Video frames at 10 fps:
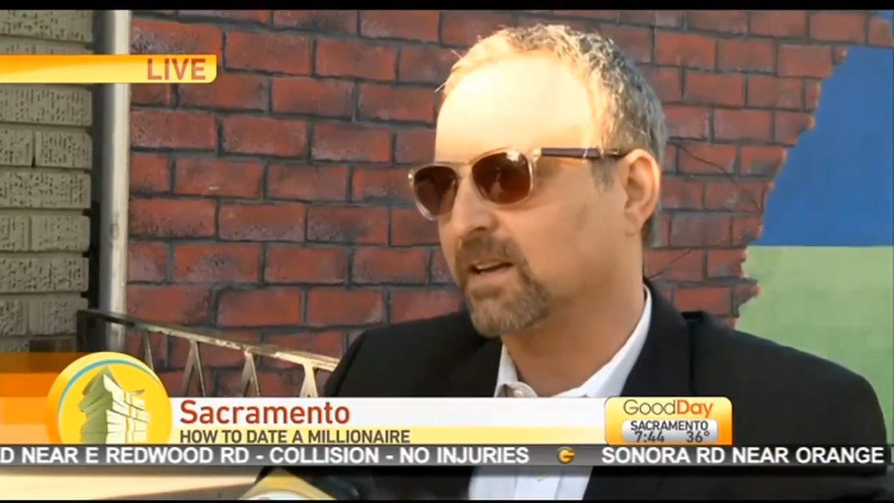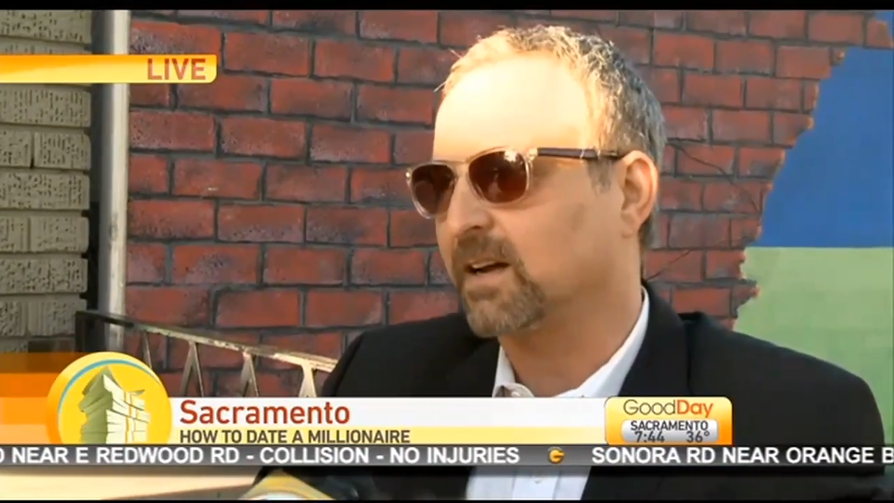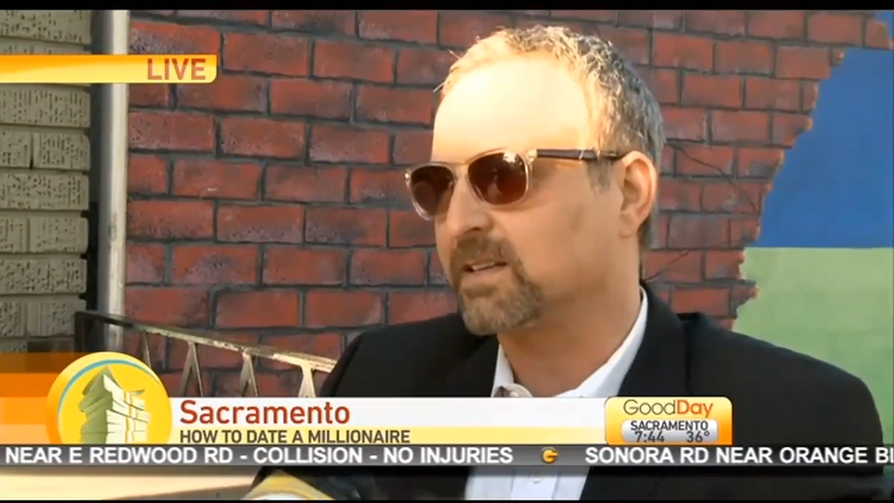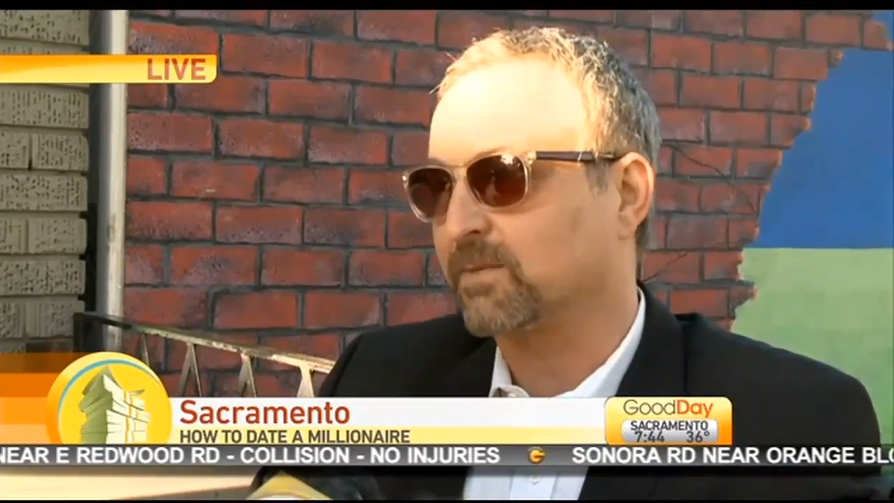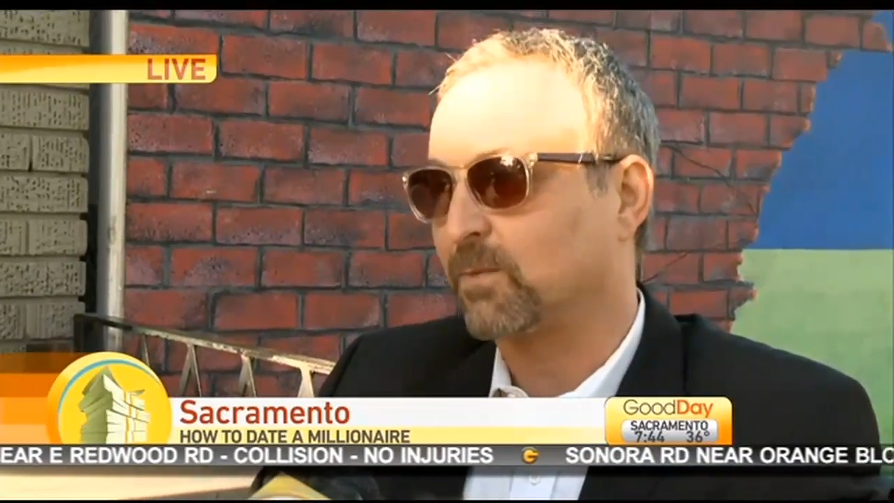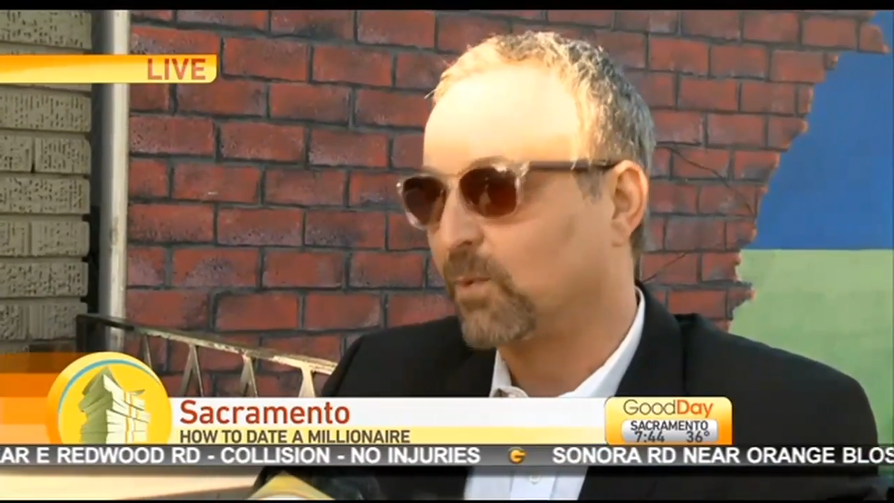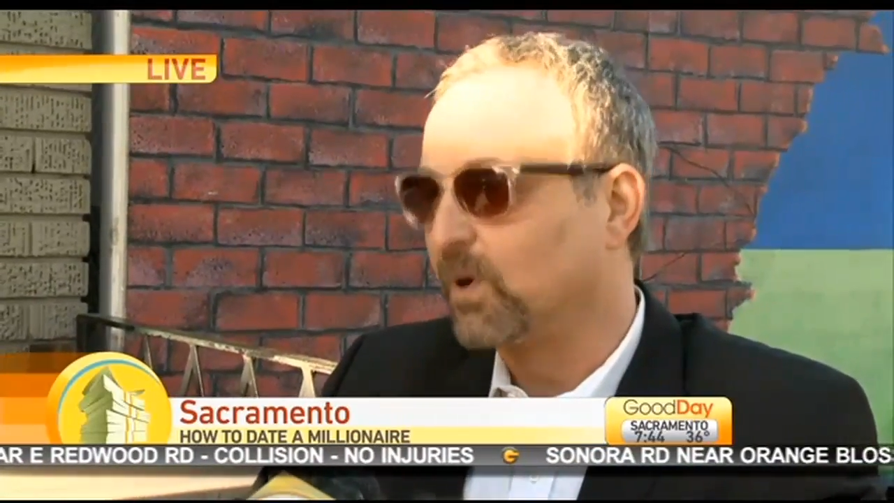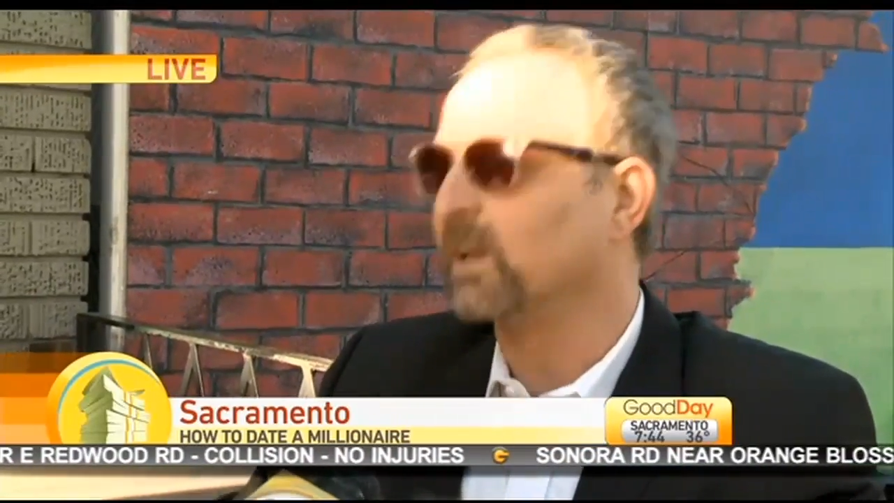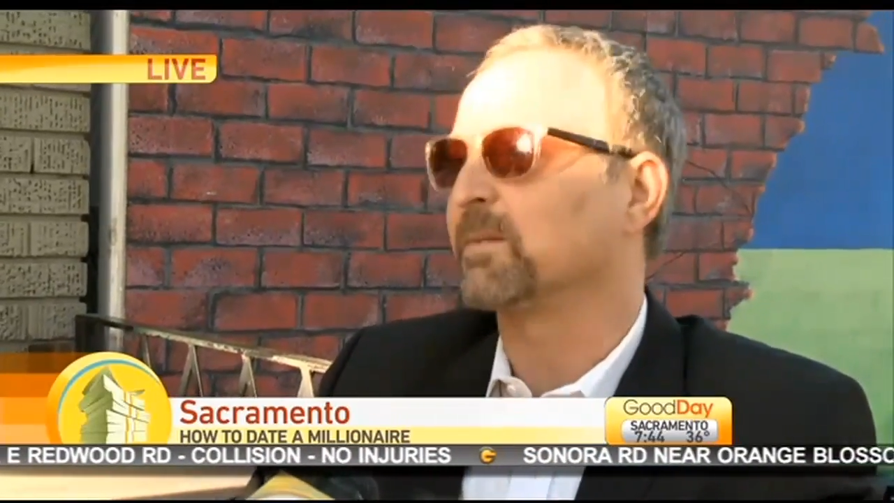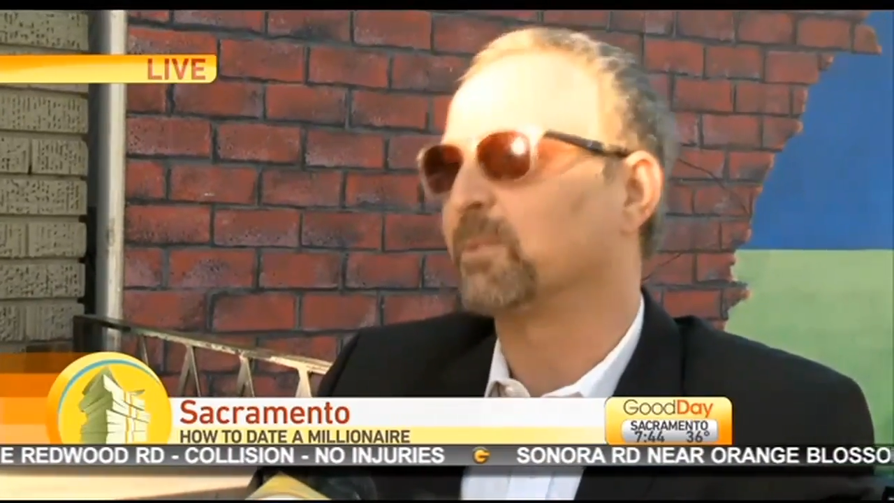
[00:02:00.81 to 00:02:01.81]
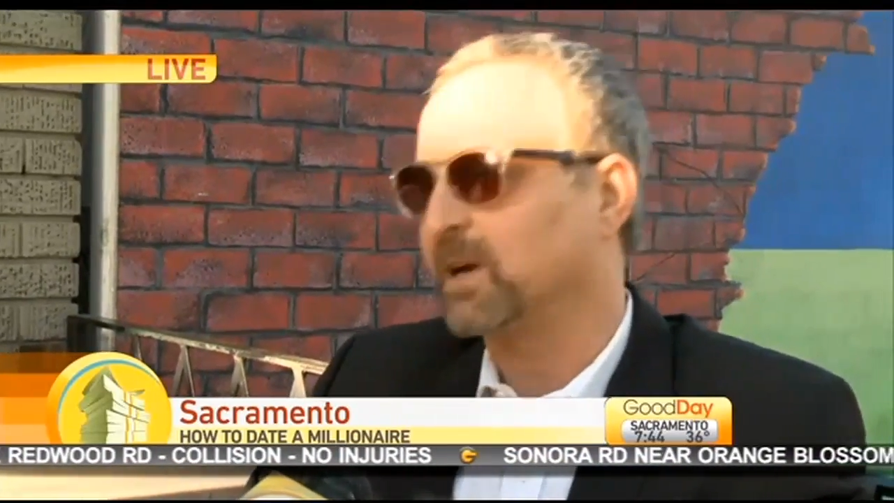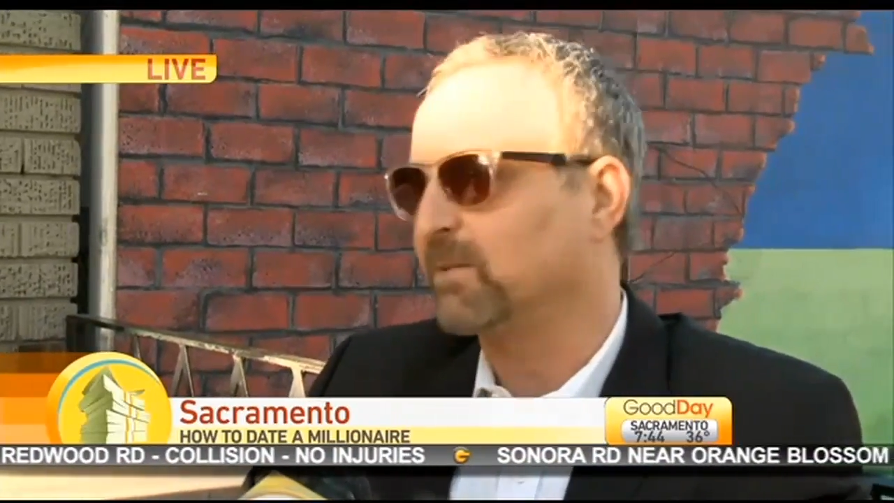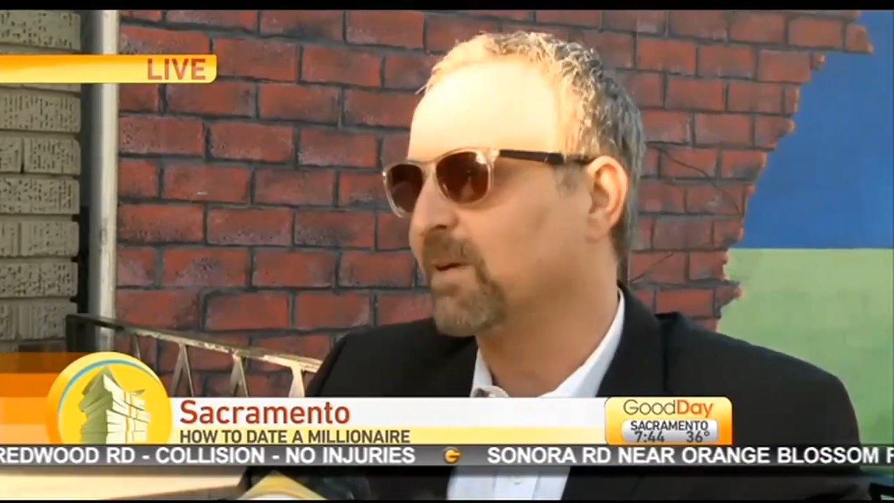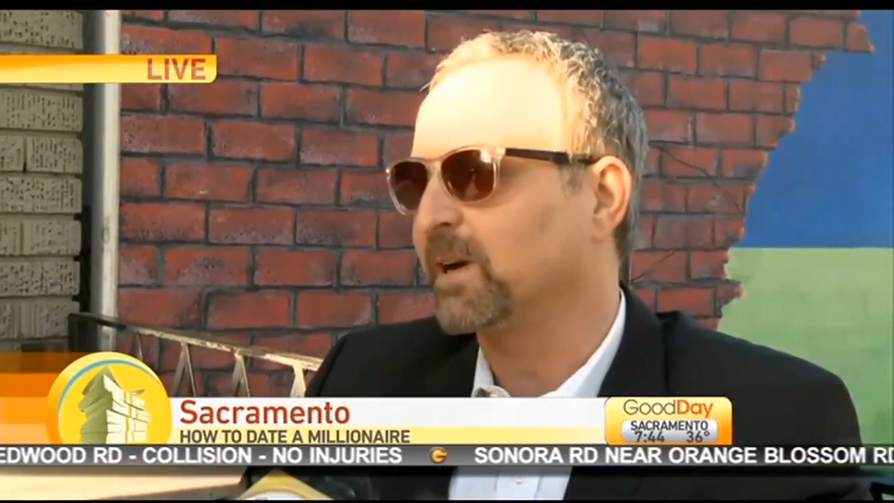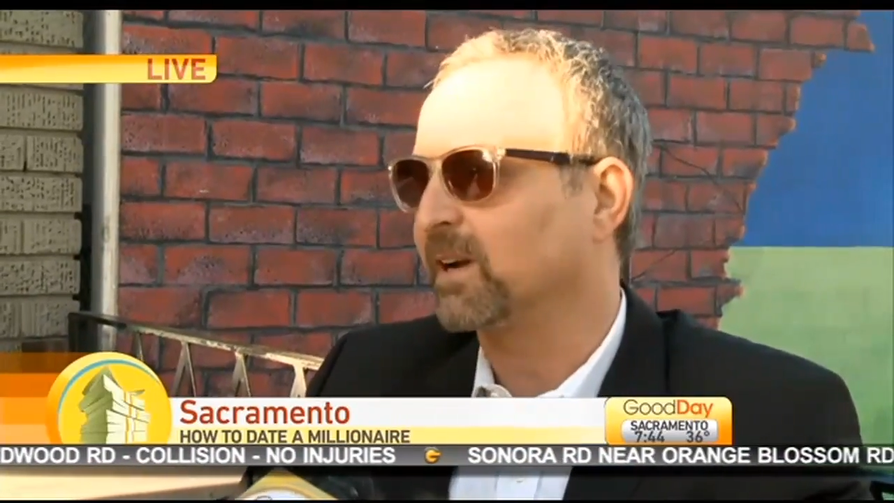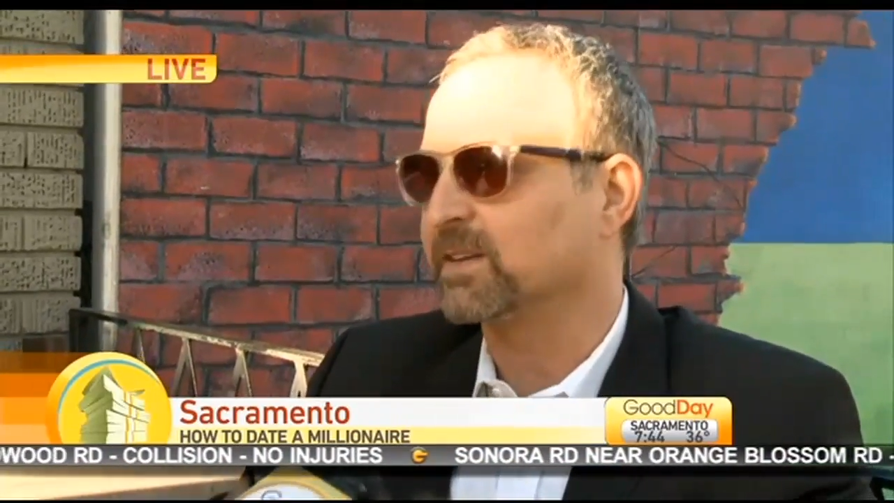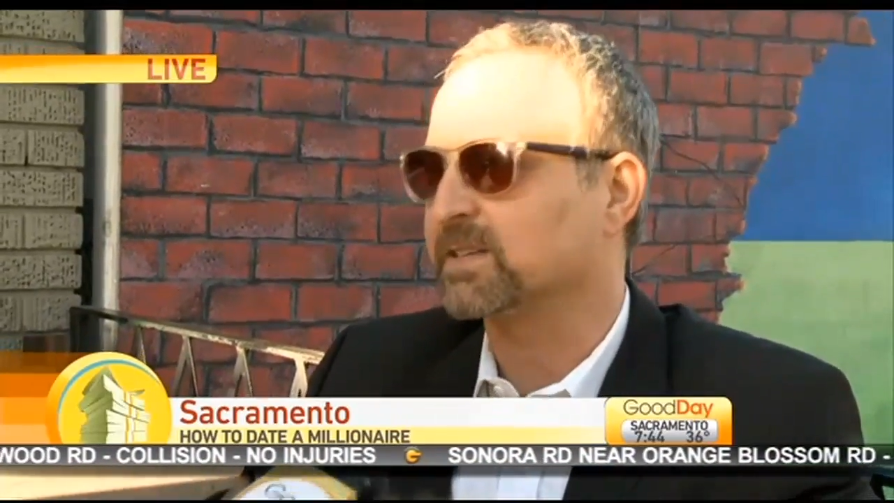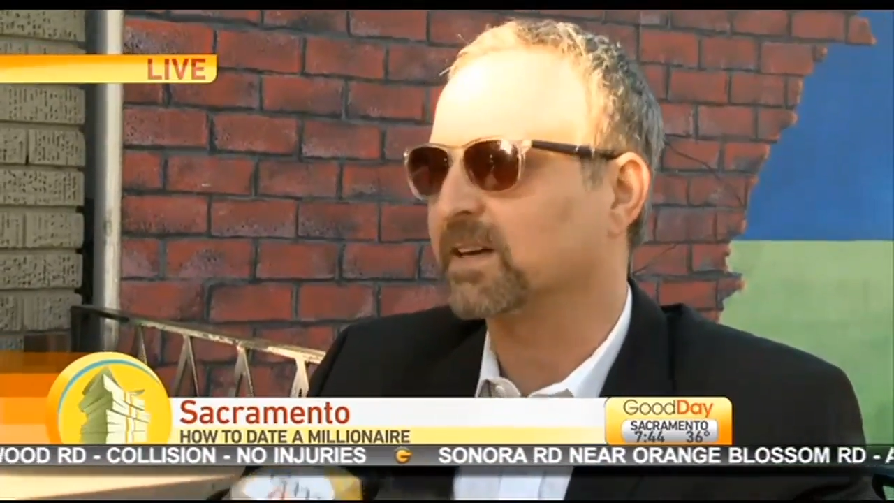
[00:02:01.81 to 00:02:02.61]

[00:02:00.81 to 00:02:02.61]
and lots of really pretty women on